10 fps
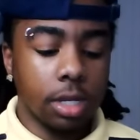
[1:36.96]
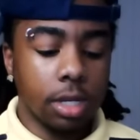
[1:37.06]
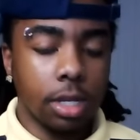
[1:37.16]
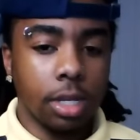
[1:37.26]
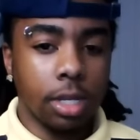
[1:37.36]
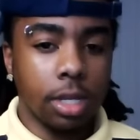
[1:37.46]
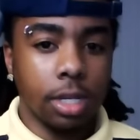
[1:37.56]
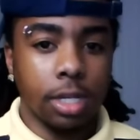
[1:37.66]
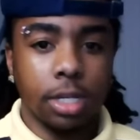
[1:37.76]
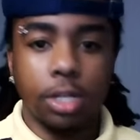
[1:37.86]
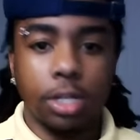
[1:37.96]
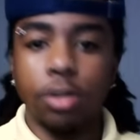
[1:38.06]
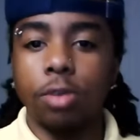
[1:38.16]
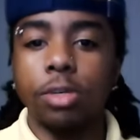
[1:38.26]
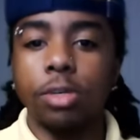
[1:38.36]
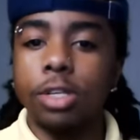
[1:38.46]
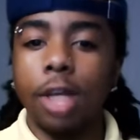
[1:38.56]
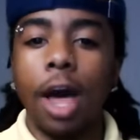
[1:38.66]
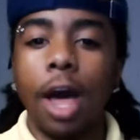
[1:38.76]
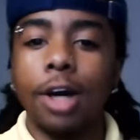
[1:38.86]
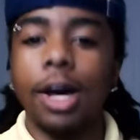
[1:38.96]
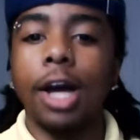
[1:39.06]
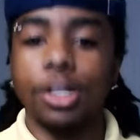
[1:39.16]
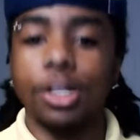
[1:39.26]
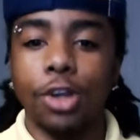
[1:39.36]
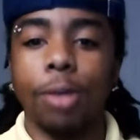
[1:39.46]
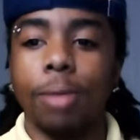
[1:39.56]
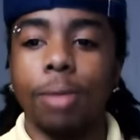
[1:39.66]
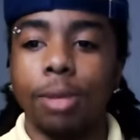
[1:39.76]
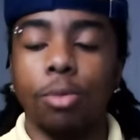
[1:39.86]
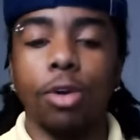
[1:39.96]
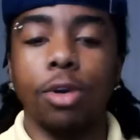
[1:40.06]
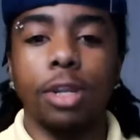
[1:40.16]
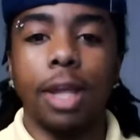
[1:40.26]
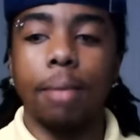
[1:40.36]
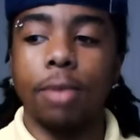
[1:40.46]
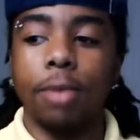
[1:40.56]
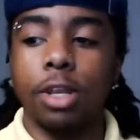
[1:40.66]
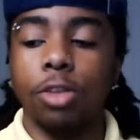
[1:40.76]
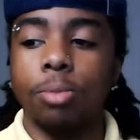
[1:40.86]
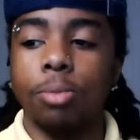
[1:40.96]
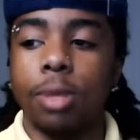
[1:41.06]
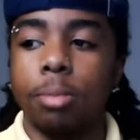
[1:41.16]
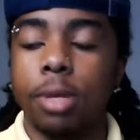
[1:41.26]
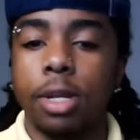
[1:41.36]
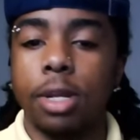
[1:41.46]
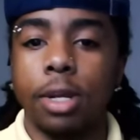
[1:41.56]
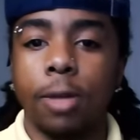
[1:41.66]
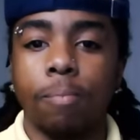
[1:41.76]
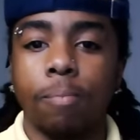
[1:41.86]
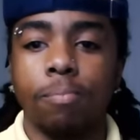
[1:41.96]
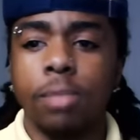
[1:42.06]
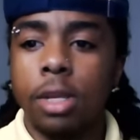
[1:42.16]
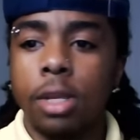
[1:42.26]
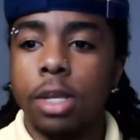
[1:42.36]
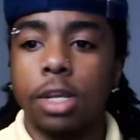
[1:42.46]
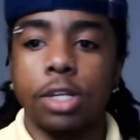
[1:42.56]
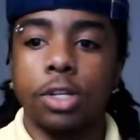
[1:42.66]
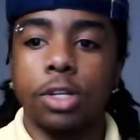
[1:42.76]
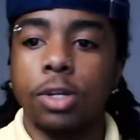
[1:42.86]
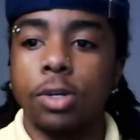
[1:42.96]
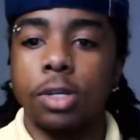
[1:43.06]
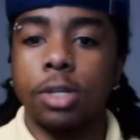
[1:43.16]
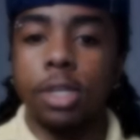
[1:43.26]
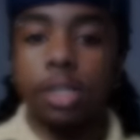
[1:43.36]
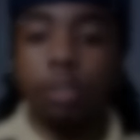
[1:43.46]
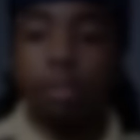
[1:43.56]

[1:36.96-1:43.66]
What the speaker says: and, you know, just I'll talk about it more and elaborate a little bit. But yeah, so this is the